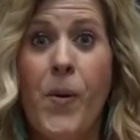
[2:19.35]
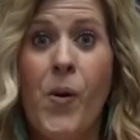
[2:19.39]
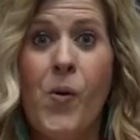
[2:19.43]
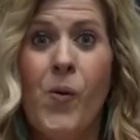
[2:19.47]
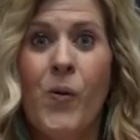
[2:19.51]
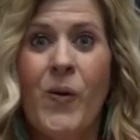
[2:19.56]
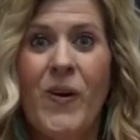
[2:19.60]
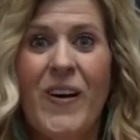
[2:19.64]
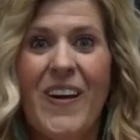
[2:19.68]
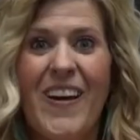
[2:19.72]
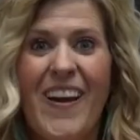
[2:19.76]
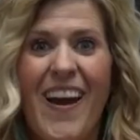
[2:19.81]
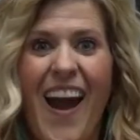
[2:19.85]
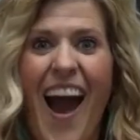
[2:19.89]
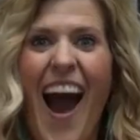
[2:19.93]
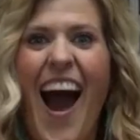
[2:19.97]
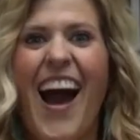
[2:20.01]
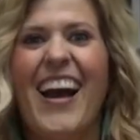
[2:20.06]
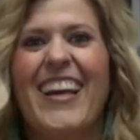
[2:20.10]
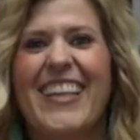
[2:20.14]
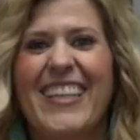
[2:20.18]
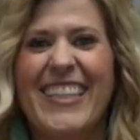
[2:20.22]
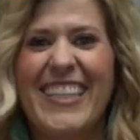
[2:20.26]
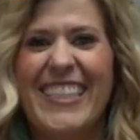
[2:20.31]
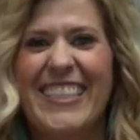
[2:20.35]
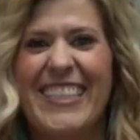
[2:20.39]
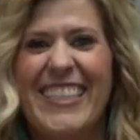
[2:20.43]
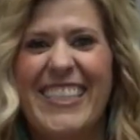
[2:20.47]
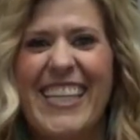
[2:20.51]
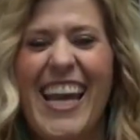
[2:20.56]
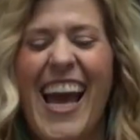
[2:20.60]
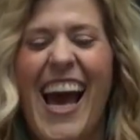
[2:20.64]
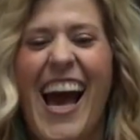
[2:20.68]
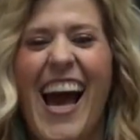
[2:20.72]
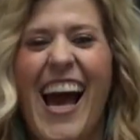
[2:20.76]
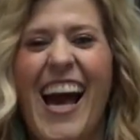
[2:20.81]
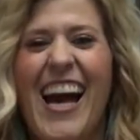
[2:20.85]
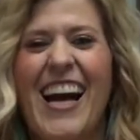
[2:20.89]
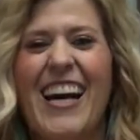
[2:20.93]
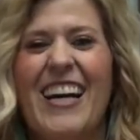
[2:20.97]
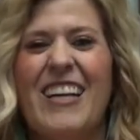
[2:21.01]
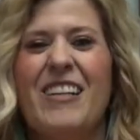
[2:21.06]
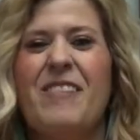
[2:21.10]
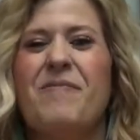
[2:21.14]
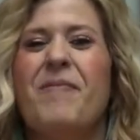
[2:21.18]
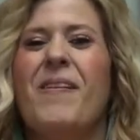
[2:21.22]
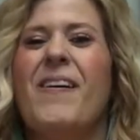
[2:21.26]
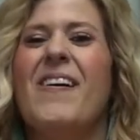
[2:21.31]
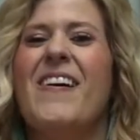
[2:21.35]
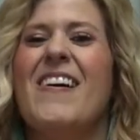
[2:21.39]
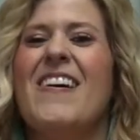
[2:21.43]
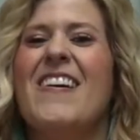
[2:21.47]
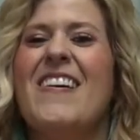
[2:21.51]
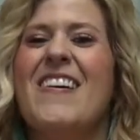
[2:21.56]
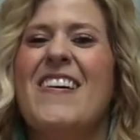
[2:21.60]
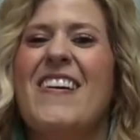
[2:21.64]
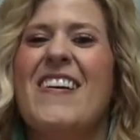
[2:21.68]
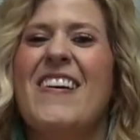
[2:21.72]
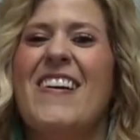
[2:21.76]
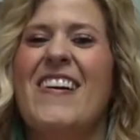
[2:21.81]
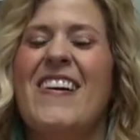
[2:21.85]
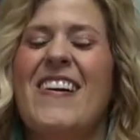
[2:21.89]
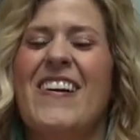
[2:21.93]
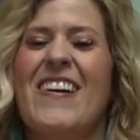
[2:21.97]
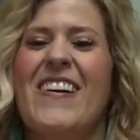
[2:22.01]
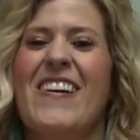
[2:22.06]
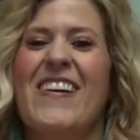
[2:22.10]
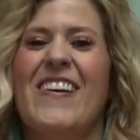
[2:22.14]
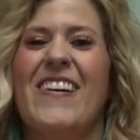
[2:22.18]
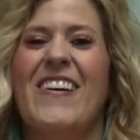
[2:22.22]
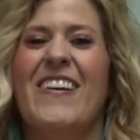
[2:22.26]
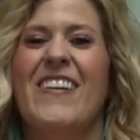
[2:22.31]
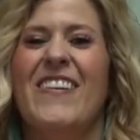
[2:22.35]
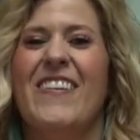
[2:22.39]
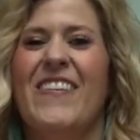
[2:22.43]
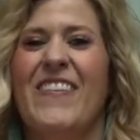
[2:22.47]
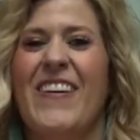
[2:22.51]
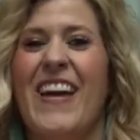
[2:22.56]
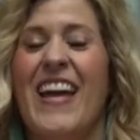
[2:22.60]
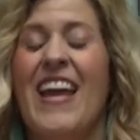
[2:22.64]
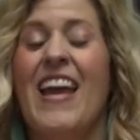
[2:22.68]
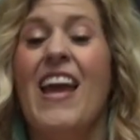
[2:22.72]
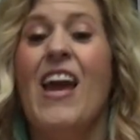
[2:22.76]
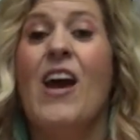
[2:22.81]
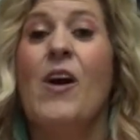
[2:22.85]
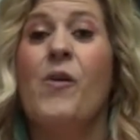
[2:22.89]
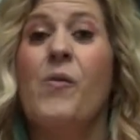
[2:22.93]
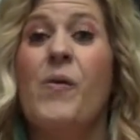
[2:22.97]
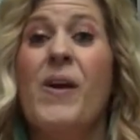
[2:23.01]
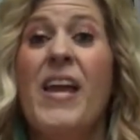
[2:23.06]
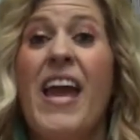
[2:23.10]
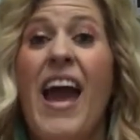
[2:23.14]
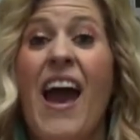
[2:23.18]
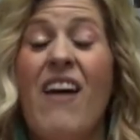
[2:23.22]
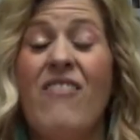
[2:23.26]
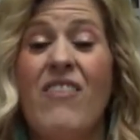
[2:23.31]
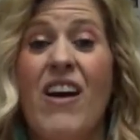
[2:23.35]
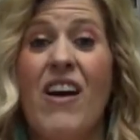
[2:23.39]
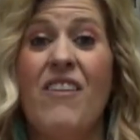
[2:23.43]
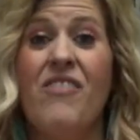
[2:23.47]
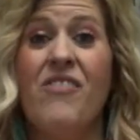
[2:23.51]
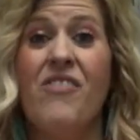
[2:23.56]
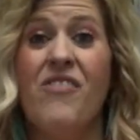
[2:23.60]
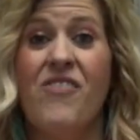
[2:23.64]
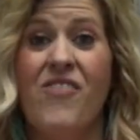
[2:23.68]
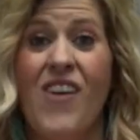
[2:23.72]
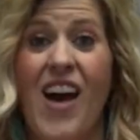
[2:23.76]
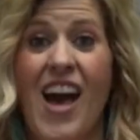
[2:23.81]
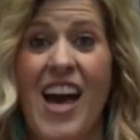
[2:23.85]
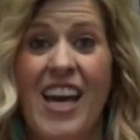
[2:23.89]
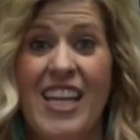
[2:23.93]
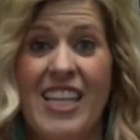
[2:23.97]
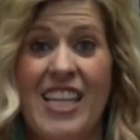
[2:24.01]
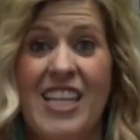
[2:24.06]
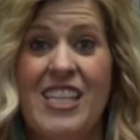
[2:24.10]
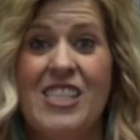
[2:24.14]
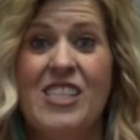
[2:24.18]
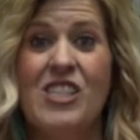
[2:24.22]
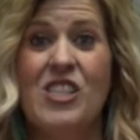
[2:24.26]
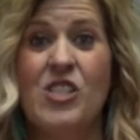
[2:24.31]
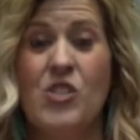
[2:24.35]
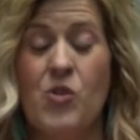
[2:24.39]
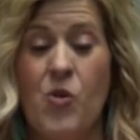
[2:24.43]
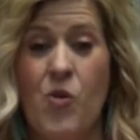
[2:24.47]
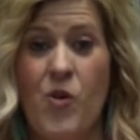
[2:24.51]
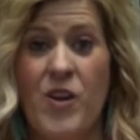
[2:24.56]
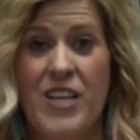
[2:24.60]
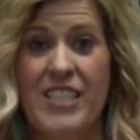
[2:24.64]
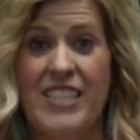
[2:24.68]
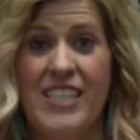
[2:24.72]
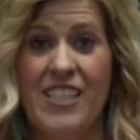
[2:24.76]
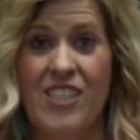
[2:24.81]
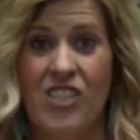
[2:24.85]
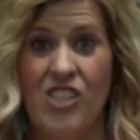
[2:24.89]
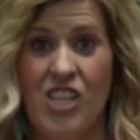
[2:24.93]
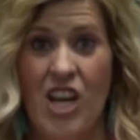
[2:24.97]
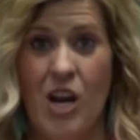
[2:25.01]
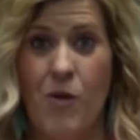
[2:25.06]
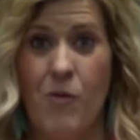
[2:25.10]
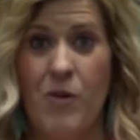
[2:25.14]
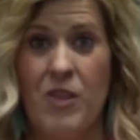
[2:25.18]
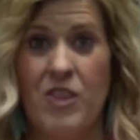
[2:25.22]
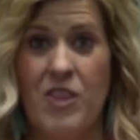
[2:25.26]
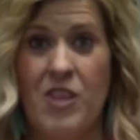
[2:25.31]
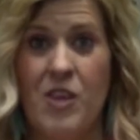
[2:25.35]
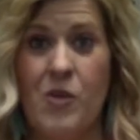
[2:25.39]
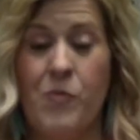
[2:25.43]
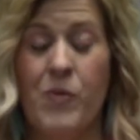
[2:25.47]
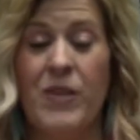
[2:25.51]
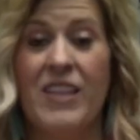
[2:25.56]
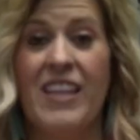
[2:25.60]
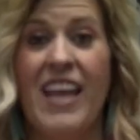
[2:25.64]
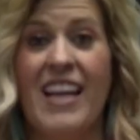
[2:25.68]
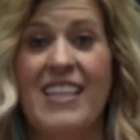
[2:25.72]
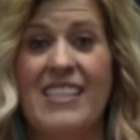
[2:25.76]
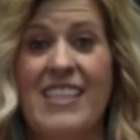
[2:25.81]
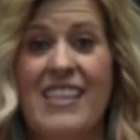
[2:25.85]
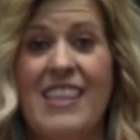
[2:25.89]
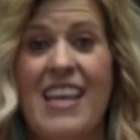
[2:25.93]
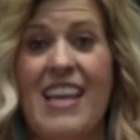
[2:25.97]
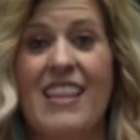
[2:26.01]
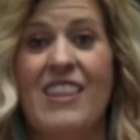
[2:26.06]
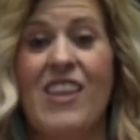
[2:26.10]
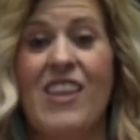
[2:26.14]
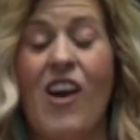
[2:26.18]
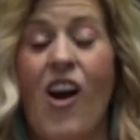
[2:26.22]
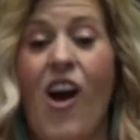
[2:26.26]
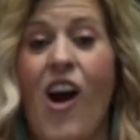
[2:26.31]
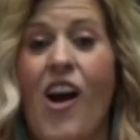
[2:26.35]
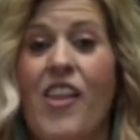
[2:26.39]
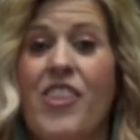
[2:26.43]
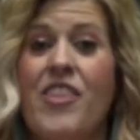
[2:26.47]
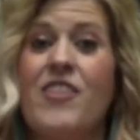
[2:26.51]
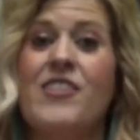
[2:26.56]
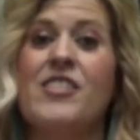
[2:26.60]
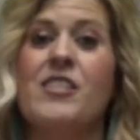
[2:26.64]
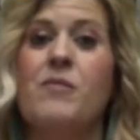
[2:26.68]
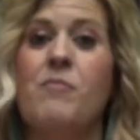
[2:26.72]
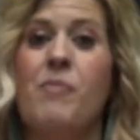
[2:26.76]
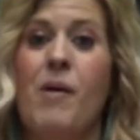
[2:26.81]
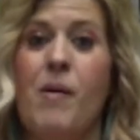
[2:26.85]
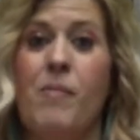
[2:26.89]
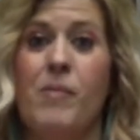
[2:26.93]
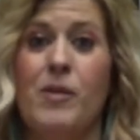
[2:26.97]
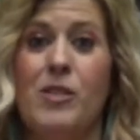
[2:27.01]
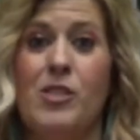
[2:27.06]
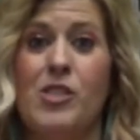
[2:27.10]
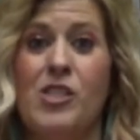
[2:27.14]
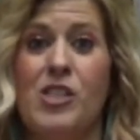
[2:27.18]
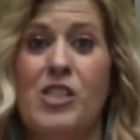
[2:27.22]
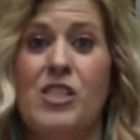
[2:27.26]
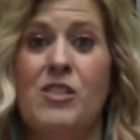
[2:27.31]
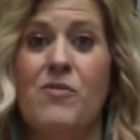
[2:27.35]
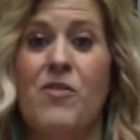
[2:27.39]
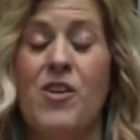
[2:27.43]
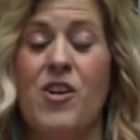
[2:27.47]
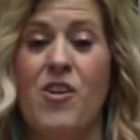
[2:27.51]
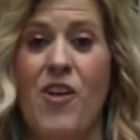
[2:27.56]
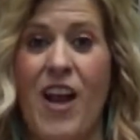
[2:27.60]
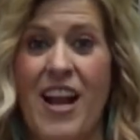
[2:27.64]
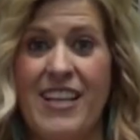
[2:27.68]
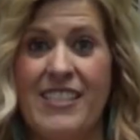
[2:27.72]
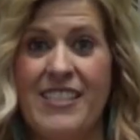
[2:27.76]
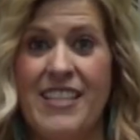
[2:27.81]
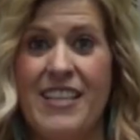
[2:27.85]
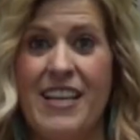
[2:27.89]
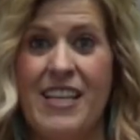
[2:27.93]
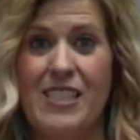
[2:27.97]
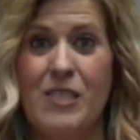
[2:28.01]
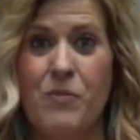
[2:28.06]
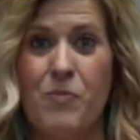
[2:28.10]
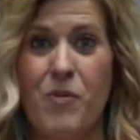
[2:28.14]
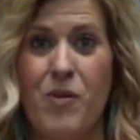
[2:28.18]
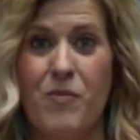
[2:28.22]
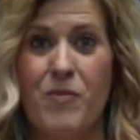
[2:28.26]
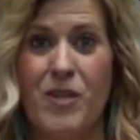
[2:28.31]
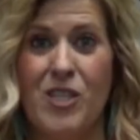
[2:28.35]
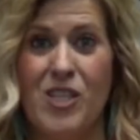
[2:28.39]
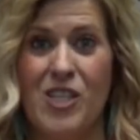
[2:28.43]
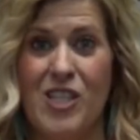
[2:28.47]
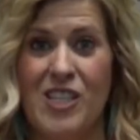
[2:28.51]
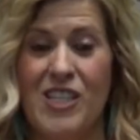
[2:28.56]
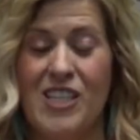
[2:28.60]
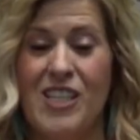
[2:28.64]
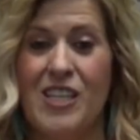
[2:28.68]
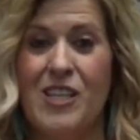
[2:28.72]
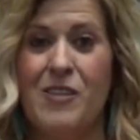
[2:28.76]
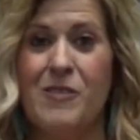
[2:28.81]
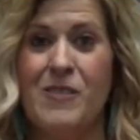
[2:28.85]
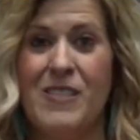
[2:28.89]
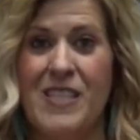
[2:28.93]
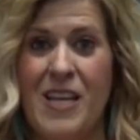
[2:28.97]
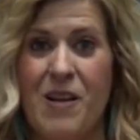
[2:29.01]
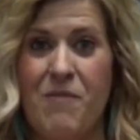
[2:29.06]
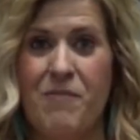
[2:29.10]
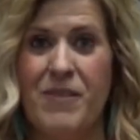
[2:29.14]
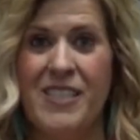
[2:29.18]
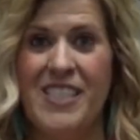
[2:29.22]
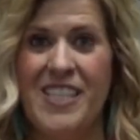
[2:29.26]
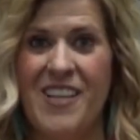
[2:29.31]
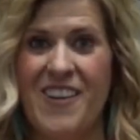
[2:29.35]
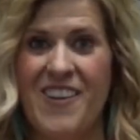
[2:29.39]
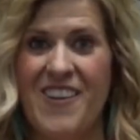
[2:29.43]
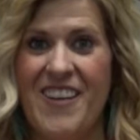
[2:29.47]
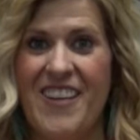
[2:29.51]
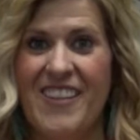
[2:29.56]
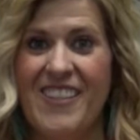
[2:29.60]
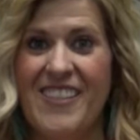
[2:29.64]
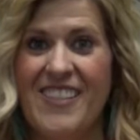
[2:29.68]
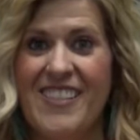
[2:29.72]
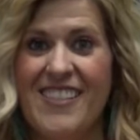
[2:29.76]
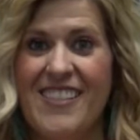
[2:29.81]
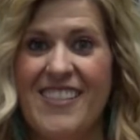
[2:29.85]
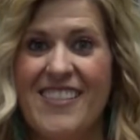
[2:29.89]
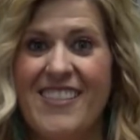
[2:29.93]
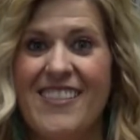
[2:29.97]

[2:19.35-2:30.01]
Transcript: boom, good job. Oh, we have a fun story to share with you. We'd like to thank the authors and publishers for granting us permission to use their materials.